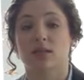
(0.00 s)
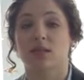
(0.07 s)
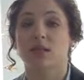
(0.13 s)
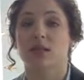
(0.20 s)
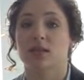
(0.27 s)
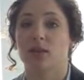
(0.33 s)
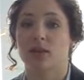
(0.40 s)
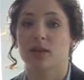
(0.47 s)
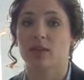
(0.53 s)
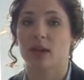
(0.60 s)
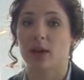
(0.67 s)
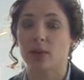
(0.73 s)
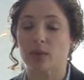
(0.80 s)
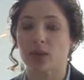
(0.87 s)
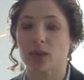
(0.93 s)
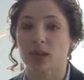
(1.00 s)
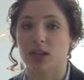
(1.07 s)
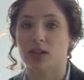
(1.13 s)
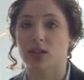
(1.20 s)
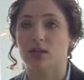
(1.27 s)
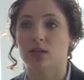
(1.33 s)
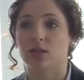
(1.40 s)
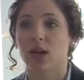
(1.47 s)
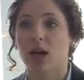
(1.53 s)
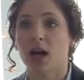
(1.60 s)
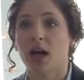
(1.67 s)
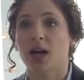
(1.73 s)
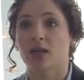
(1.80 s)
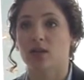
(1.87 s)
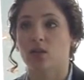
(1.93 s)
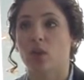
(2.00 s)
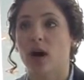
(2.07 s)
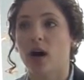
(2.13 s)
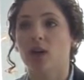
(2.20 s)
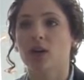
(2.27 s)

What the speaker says: certainly something that I would look into as well,